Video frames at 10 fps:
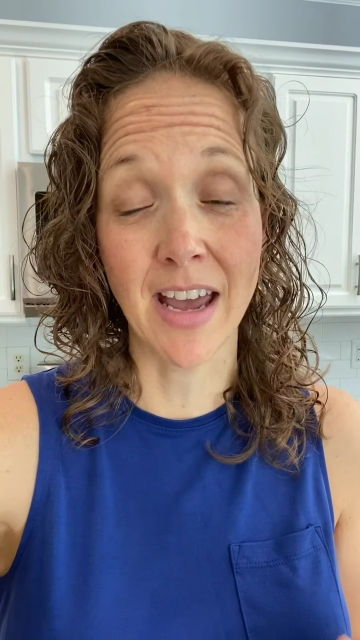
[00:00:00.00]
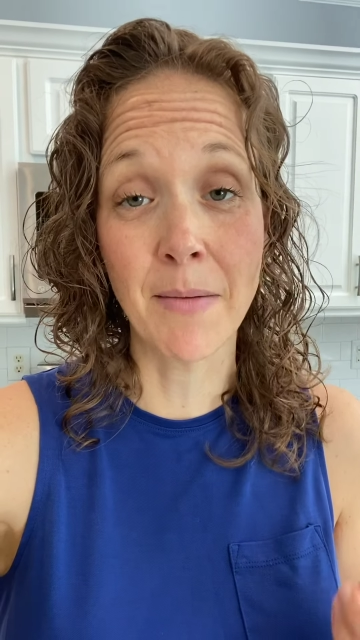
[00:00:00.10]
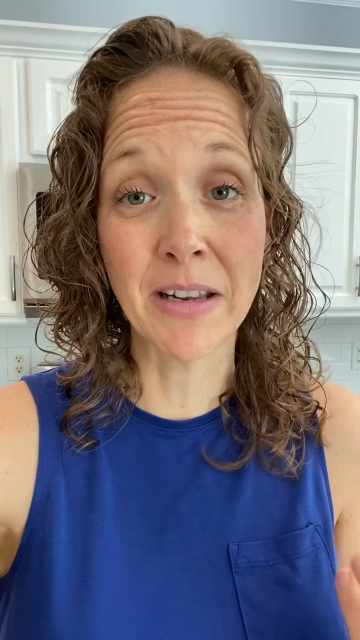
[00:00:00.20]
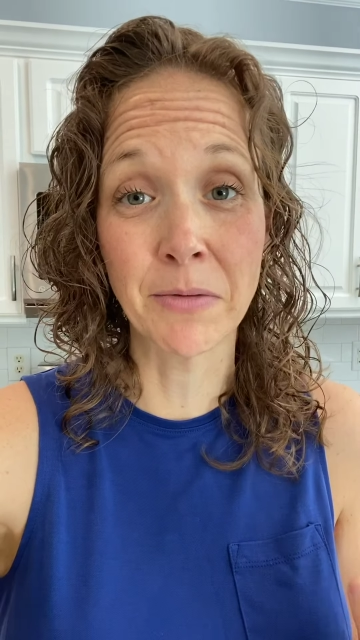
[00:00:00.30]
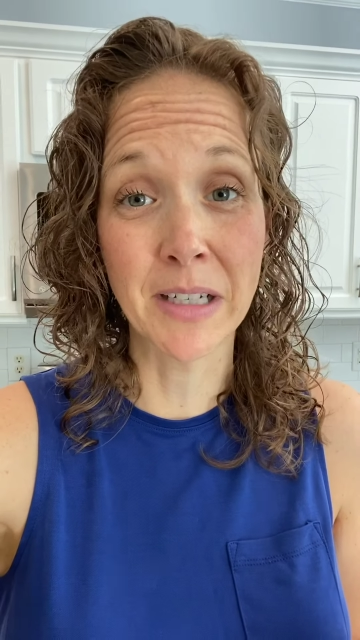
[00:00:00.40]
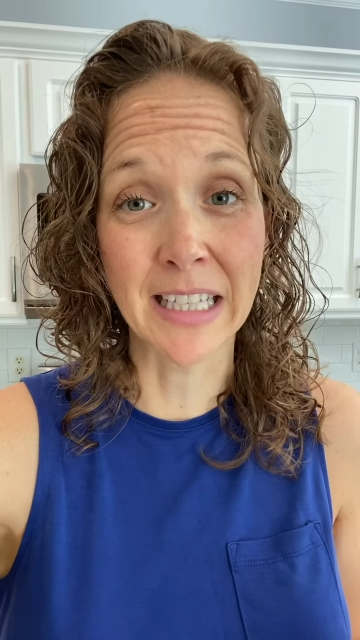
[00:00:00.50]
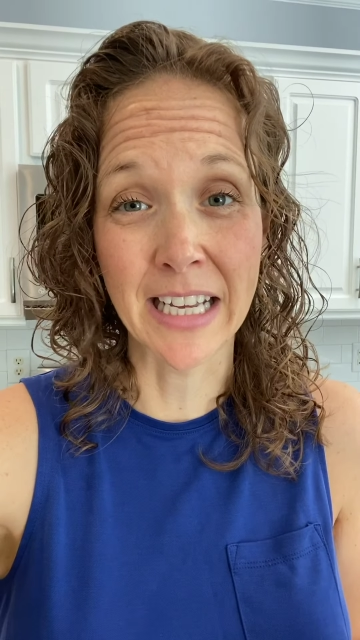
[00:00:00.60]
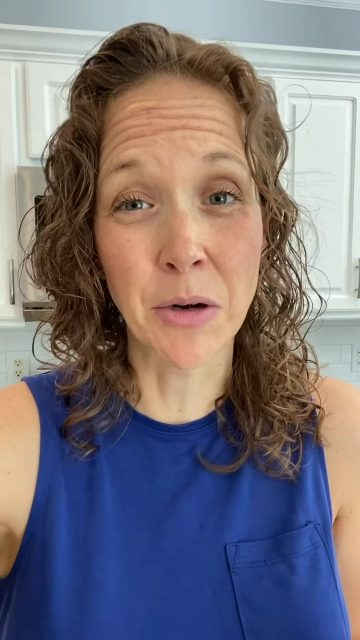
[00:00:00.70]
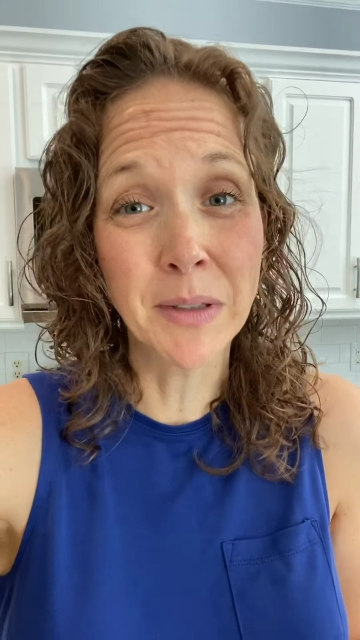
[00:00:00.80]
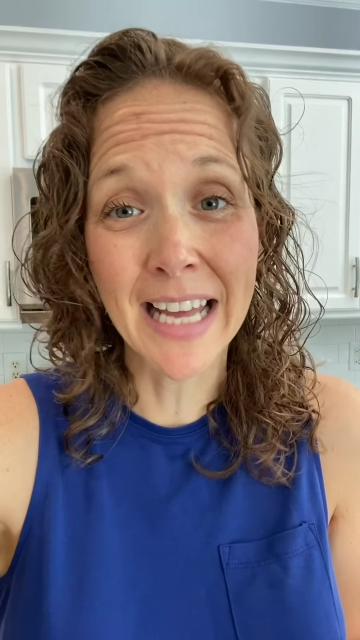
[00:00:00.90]
I mean, really,
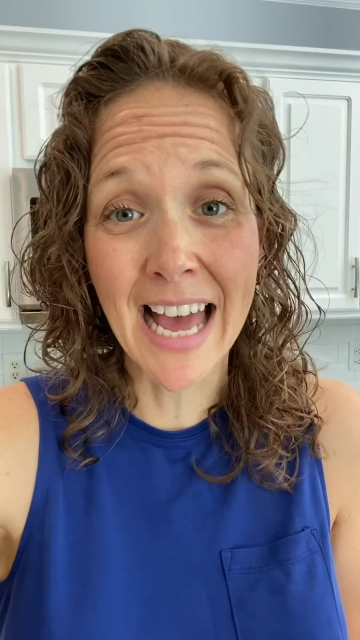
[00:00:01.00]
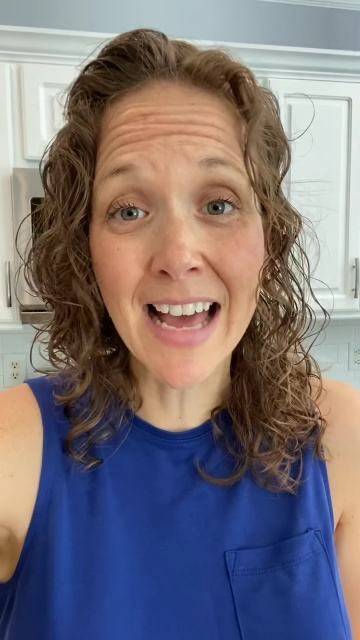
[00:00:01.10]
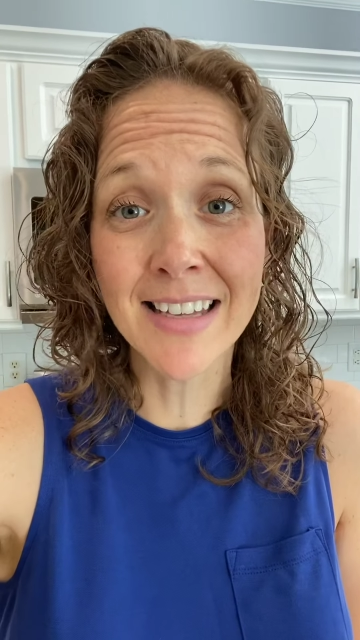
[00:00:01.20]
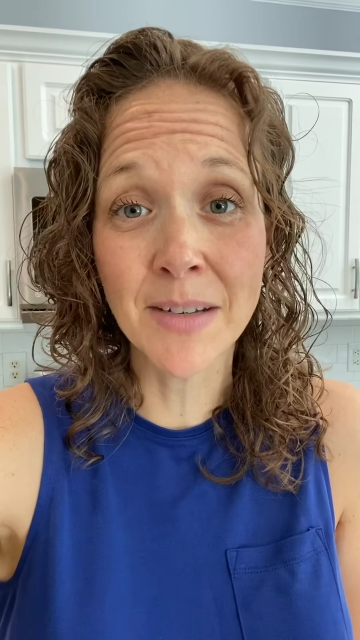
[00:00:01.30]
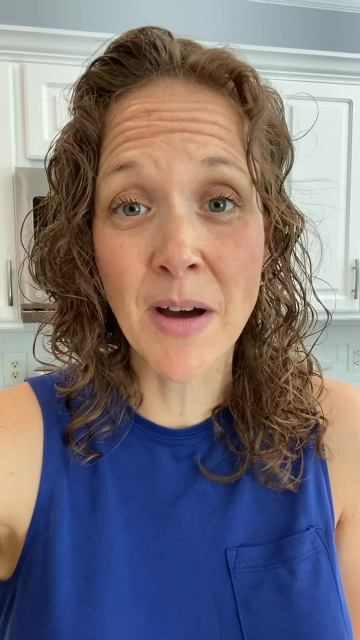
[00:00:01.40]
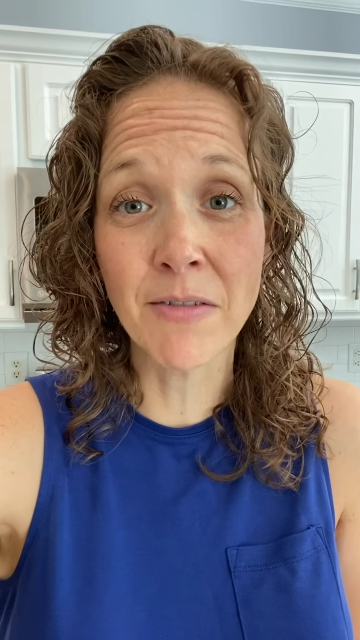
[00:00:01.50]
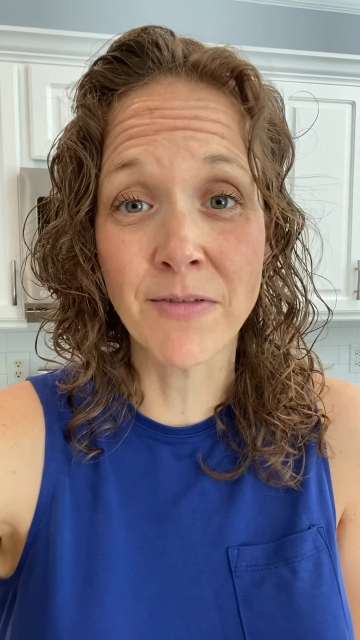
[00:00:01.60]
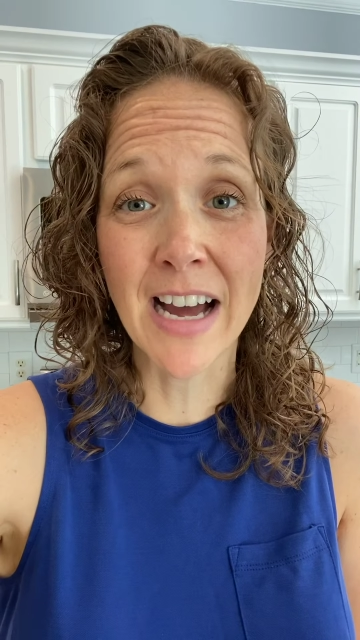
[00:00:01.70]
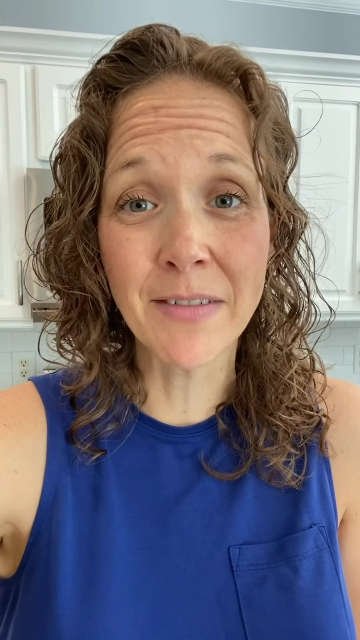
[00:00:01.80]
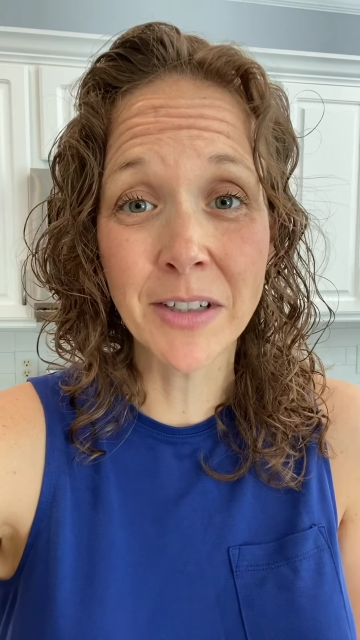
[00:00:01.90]
it only has about
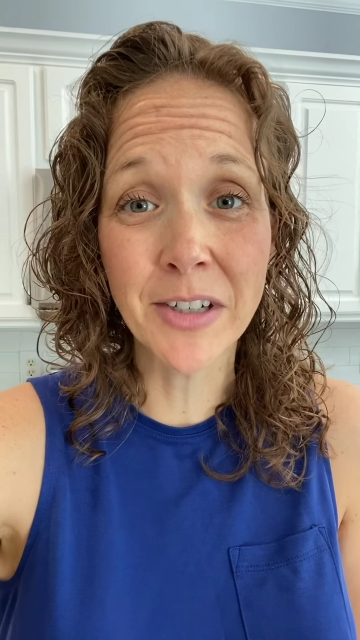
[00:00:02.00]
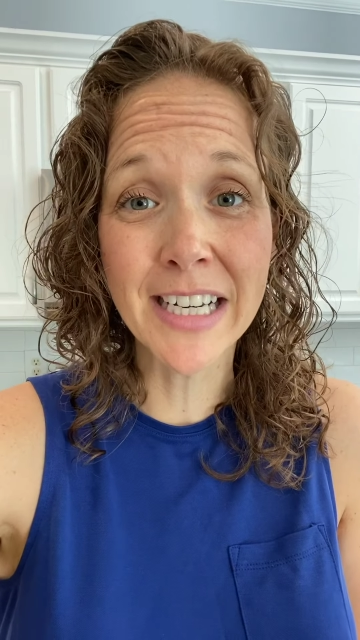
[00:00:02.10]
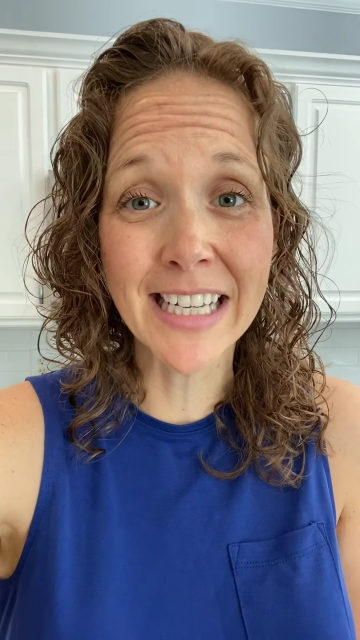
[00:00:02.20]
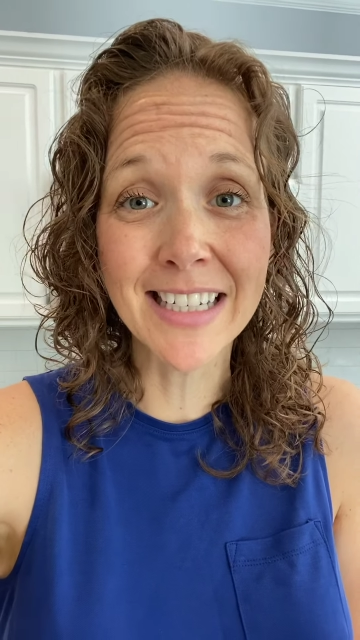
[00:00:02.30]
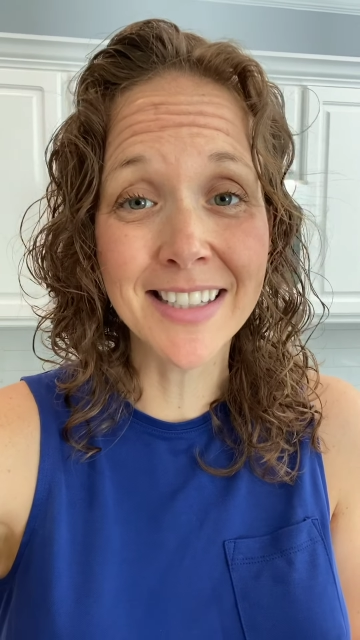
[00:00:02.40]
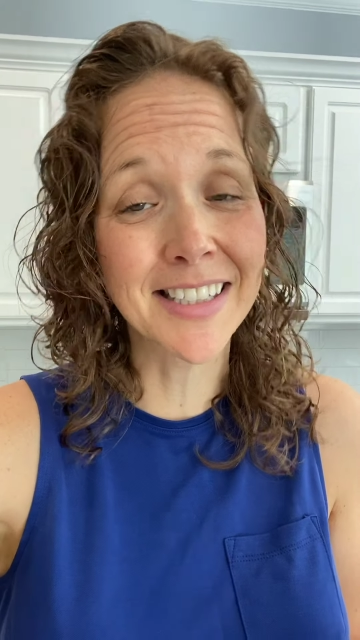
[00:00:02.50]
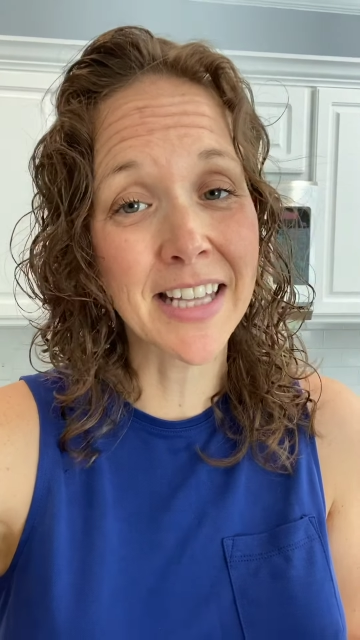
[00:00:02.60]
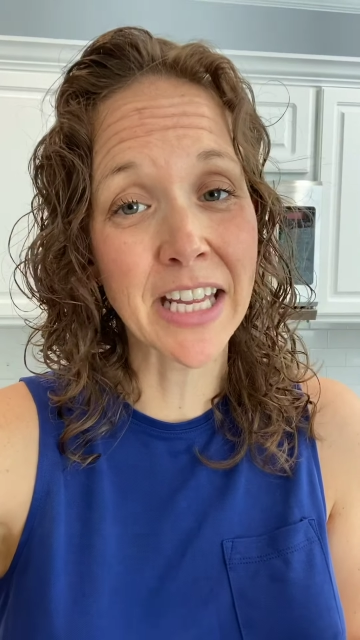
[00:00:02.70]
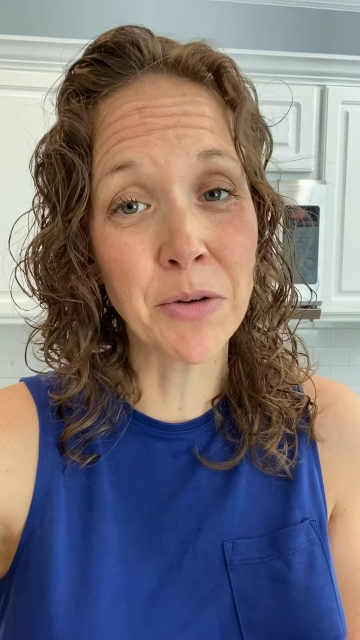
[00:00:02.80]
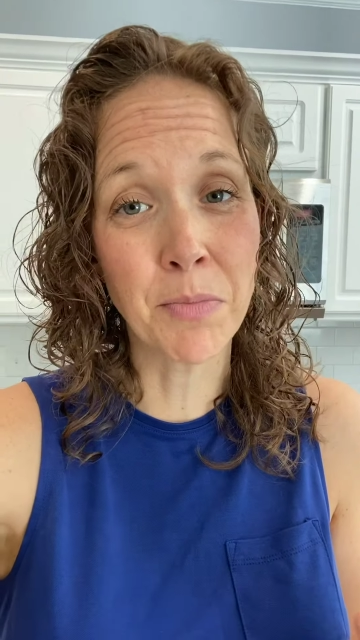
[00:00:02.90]
5 ingredients
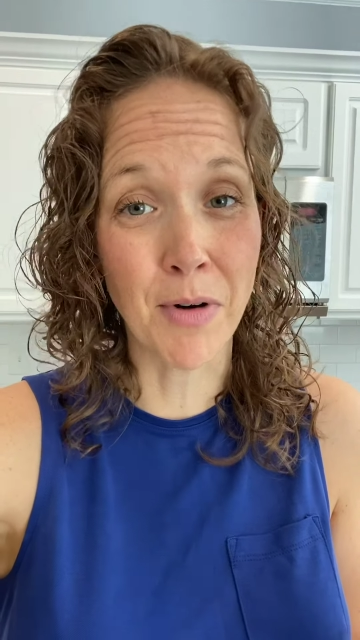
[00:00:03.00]
that you